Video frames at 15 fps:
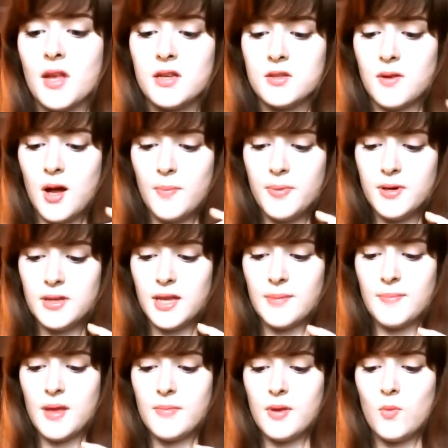So I'll put
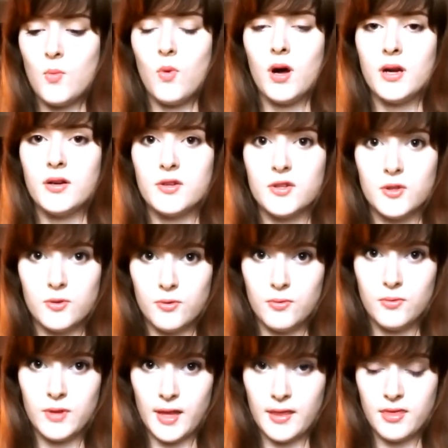like maybe one or two
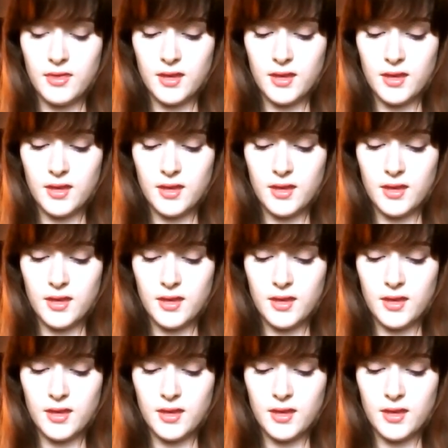like